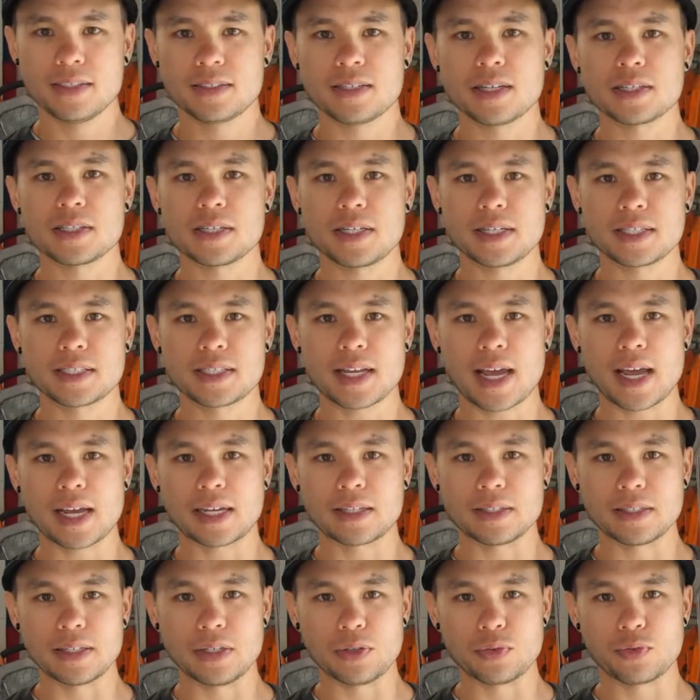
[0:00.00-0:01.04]
doesn't
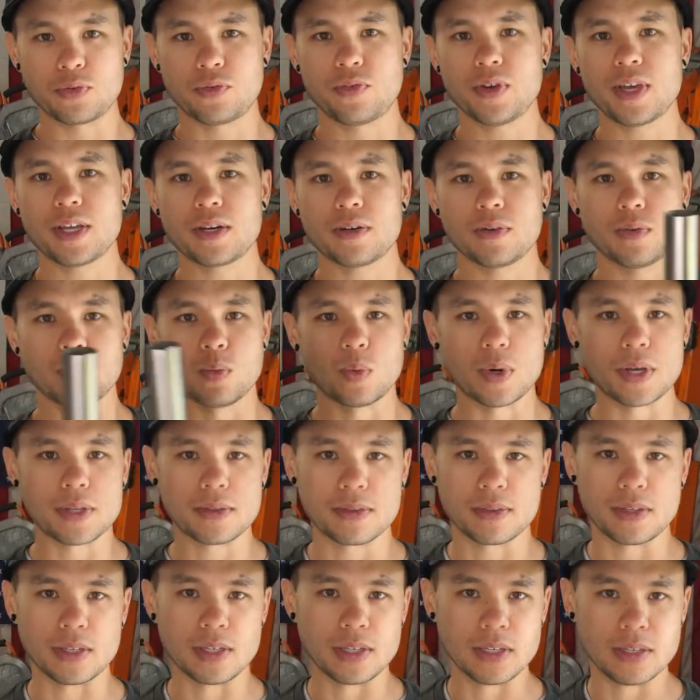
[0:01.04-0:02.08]
exactly fit
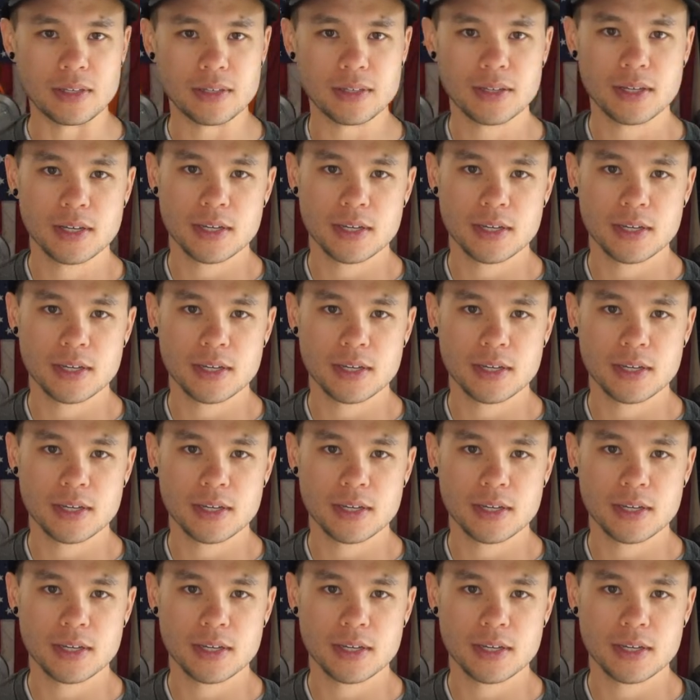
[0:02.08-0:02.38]
with the